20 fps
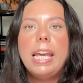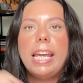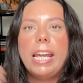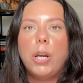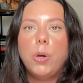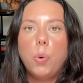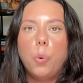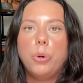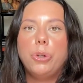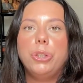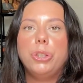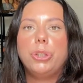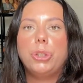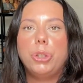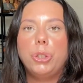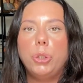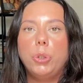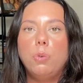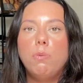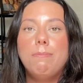in order
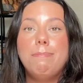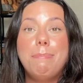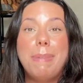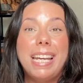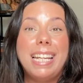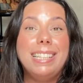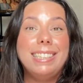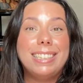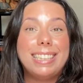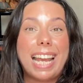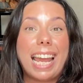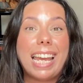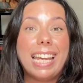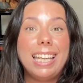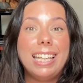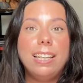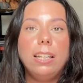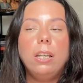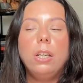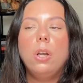to
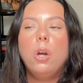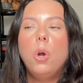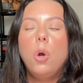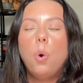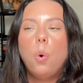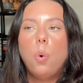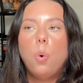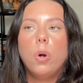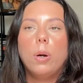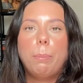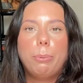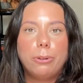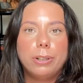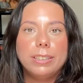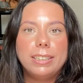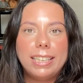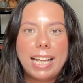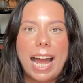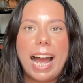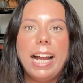maintain or
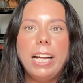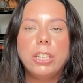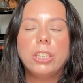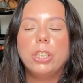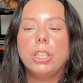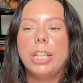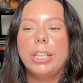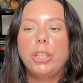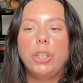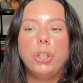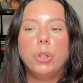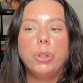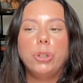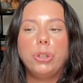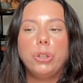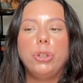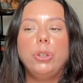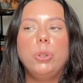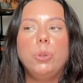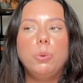protect like
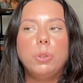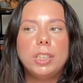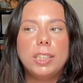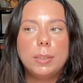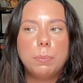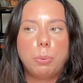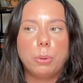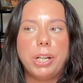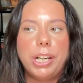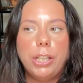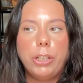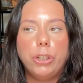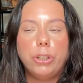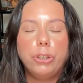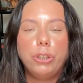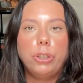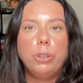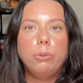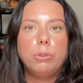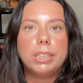your new spring, your
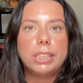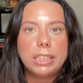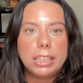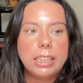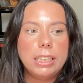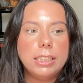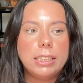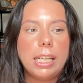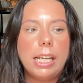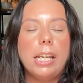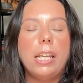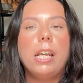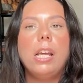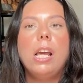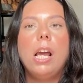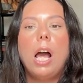new season,